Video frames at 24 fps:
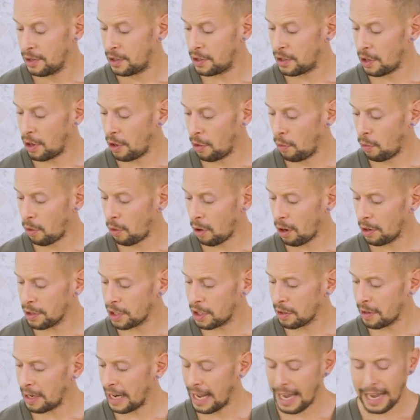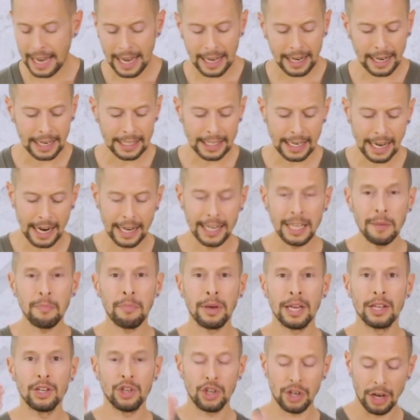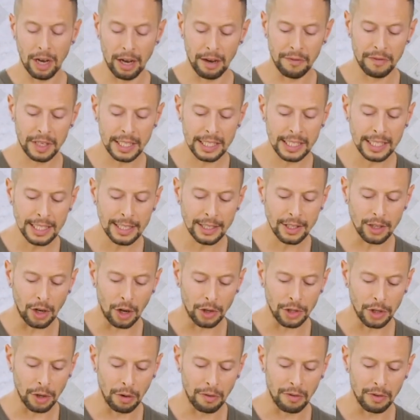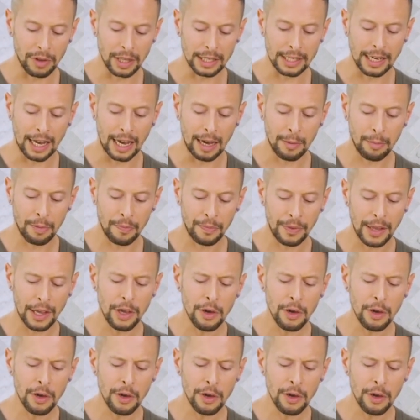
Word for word: So we're also gonna add a tiny pinch of sea salt over the top.